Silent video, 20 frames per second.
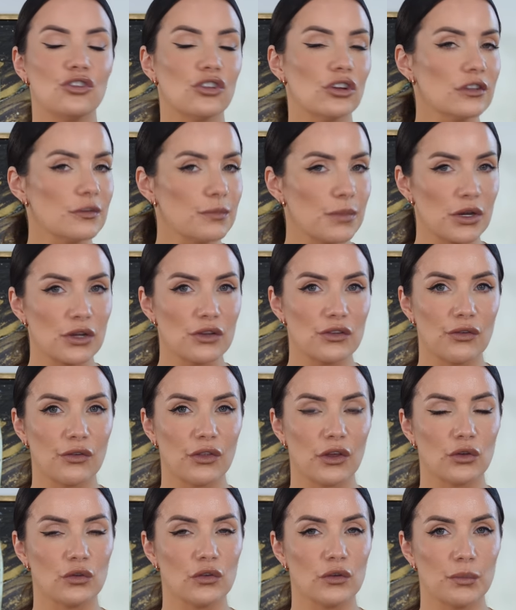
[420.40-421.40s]
just because of
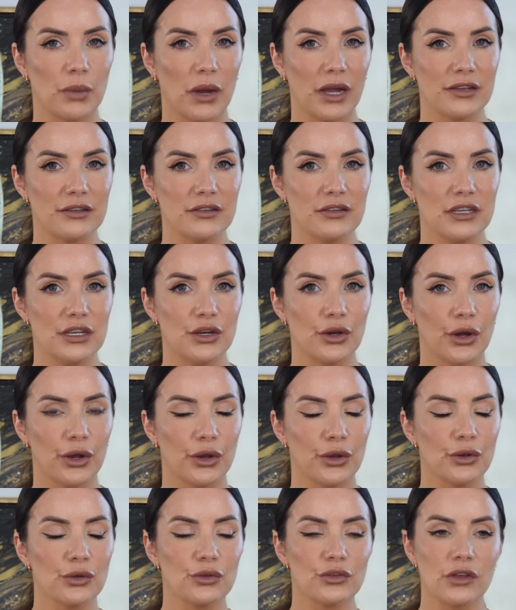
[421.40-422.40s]
those spicy
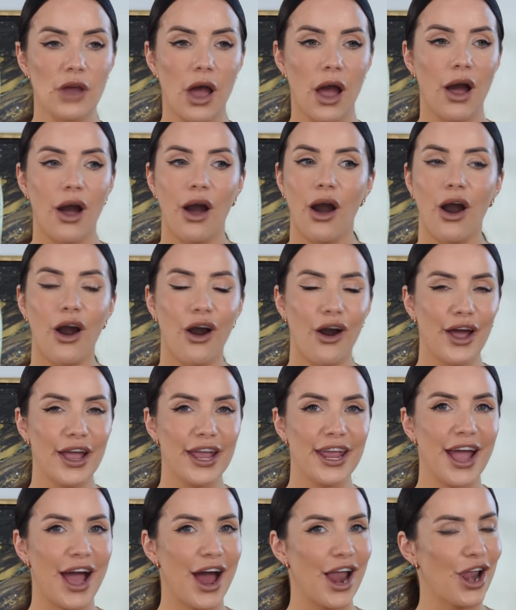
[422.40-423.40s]
notes.
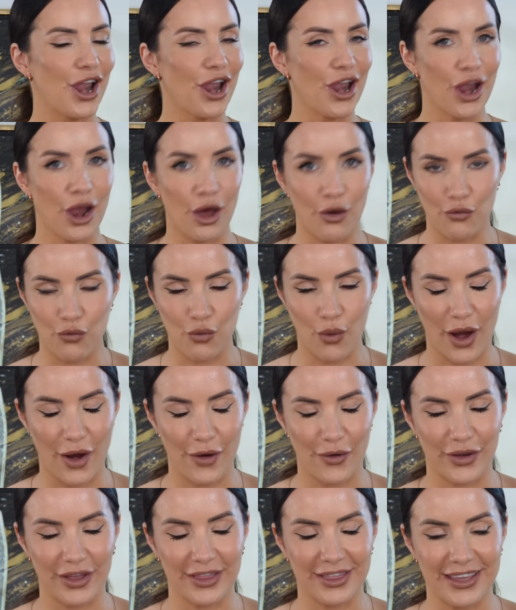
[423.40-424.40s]
I love
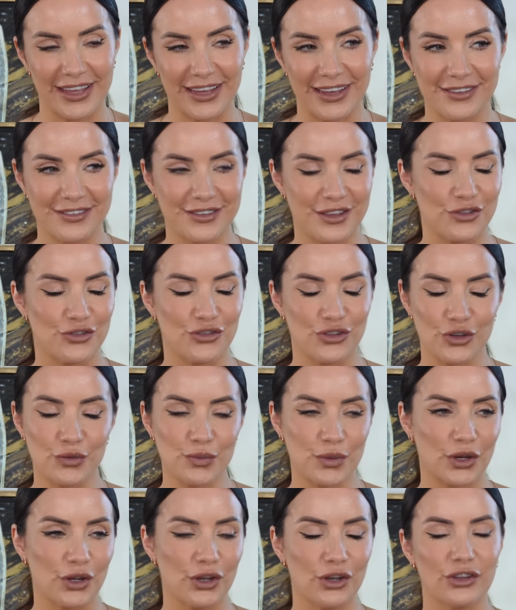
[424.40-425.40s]
wearing this
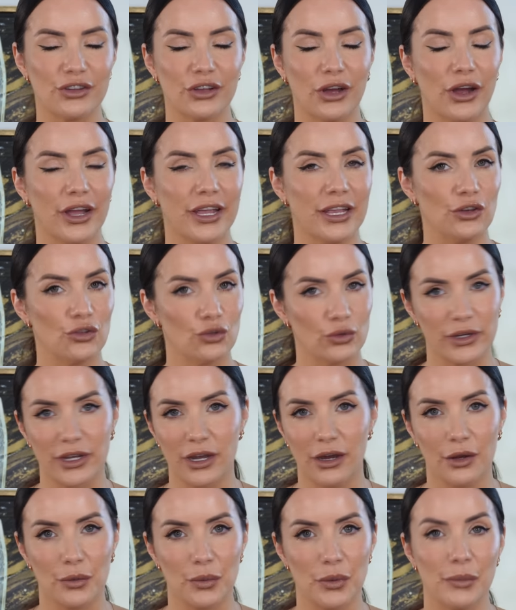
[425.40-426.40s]
just because I enjoy
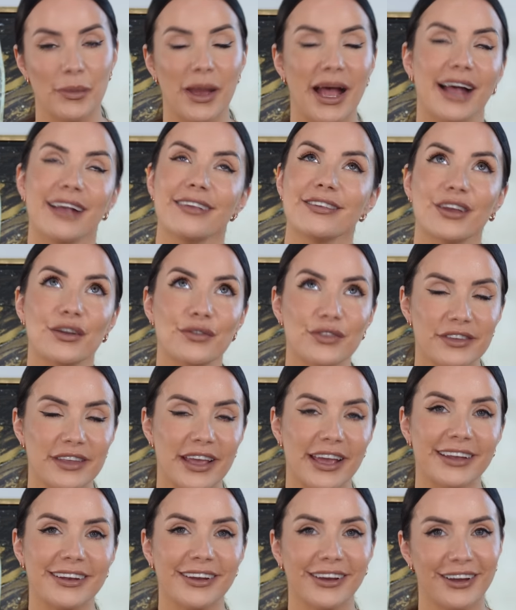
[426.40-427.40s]
cardamom, as I've
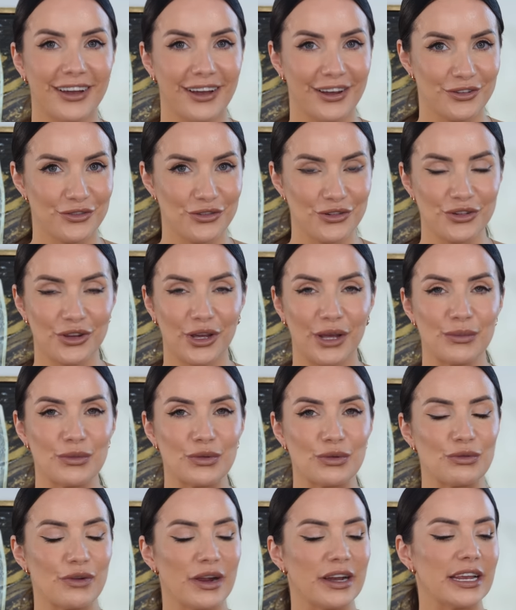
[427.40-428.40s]
said 100
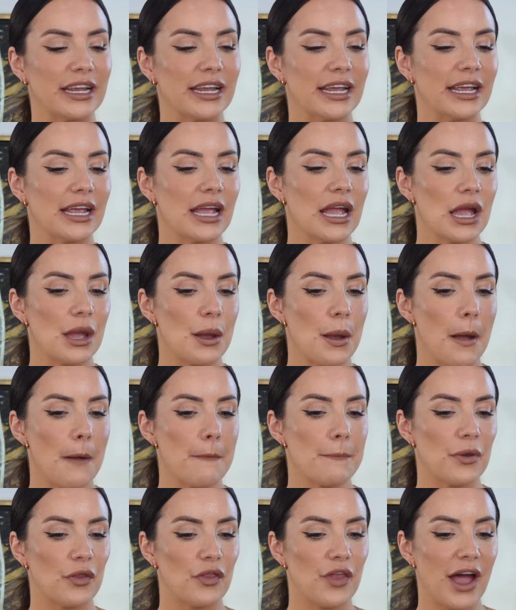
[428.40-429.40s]
times already.
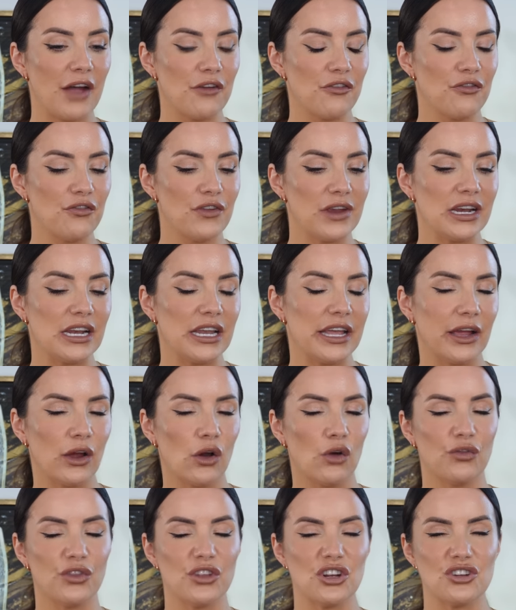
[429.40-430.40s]
But that
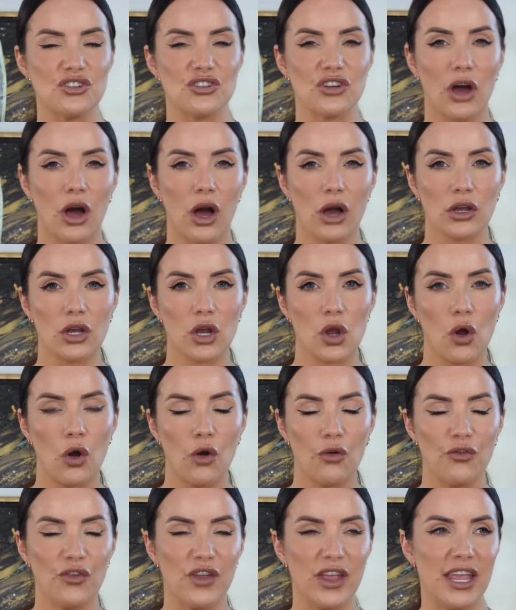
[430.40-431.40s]
feeling of the dark
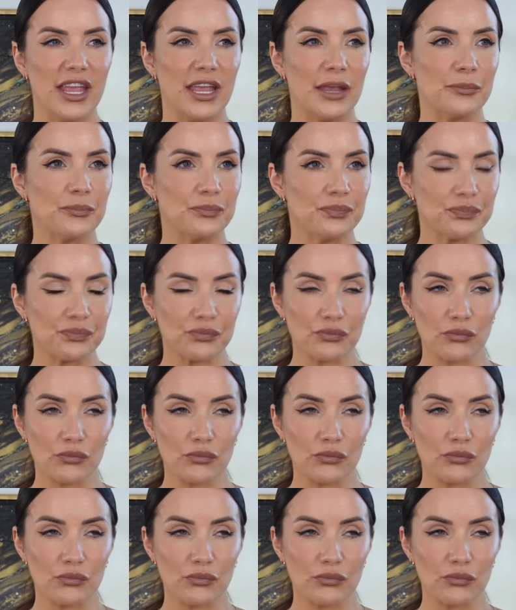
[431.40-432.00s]
coffee